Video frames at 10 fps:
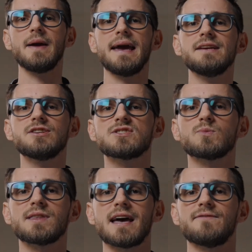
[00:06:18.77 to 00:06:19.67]
Pages
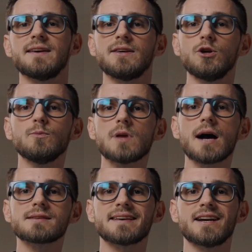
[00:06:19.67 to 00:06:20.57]
with FAQ
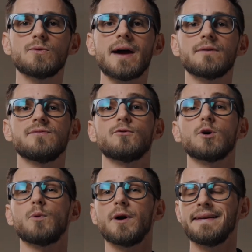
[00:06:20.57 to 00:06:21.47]
blocks hit around
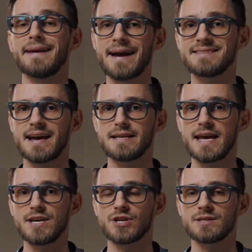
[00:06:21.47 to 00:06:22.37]
4.9
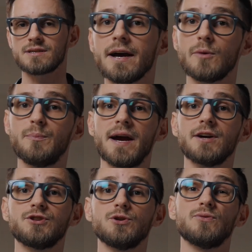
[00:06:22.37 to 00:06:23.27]
citations,
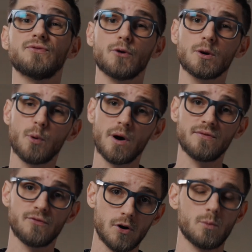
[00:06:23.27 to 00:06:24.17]
compared to
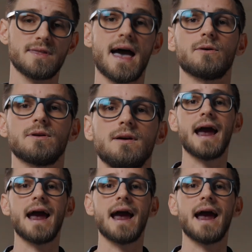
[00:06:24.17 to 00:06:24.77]
4.4 without.